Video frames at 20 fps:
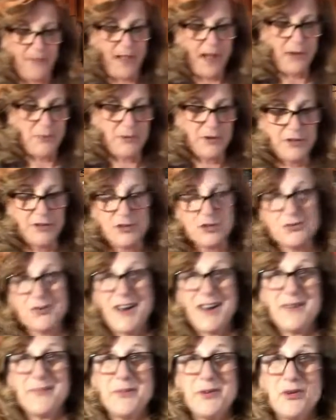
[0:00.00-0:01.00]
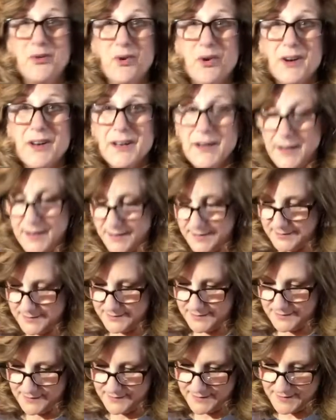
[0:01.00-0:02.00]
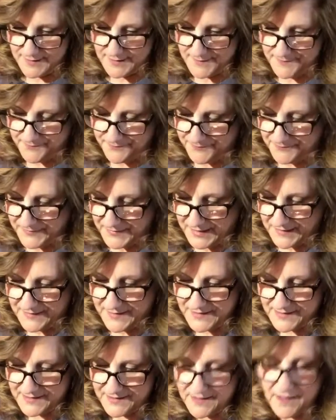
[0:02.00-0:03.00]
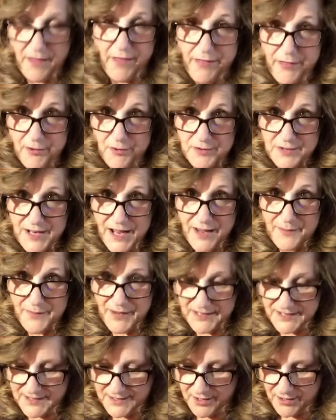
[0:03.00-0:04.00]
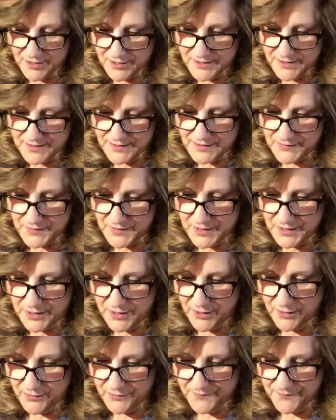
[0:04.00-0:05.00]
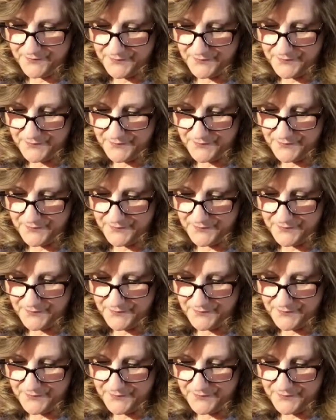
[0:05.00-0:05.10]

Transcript: I really try to be organized. This is the third time I started this video.